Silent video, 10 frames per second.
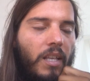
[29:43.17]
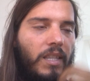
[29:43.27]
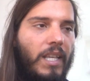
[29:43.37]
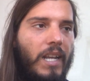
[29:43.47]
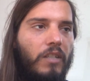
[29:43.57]

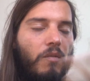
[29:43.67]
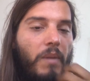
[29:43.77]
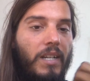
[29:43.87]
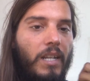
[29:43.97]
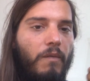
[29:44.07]
The
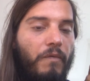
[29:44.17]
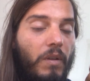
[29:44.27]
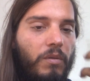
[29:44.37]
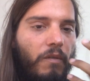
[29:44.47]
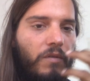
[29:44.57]
electromagnetic
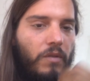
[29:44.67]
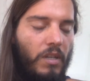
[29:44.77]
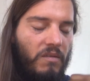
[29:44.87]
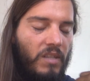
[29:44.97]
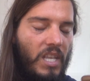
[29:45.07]
field of
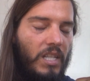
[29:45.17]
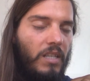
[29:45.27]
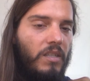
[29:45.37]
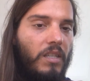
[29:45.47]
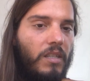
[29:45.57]
creation
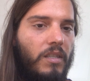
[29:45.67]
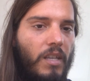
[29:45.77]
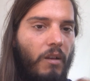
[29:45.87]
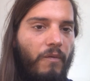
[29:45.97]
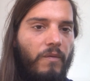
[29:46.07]
energy
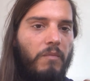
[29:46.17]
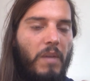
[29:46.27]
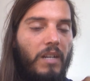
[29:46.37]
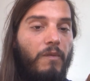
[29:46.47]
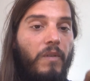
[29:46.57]
itself is
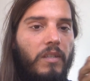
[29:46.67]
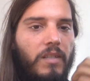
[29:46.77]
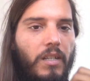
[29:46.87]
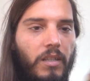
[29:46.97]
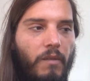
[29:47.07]

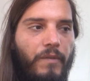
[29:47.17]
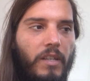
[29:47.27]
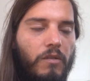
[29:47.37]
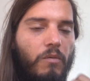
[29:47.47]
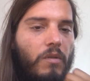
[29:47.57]
manifested in the
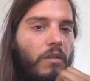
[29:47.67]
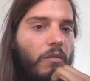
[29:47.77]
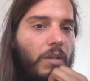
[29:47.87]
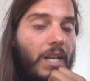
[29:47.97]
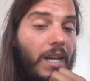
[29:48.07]
flesh through the
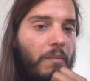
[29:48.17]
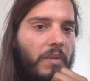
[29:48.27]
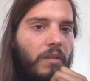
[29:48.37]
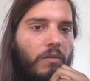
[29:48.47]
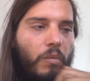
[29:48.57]
human
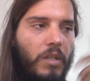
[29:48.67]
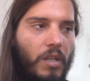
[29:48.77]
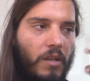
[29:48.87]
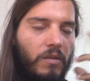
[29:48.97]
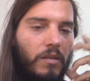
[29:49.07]
heartbeat, so we're
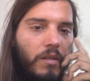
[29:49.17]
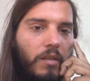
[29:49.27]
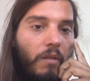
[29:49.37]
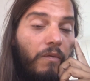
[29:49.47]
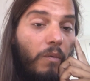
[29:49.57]
conscious and
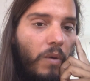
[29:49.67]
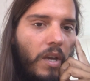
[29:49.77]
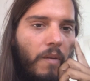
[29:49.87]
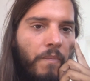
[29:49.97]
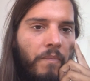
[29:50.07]
self
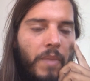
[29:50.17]
aware.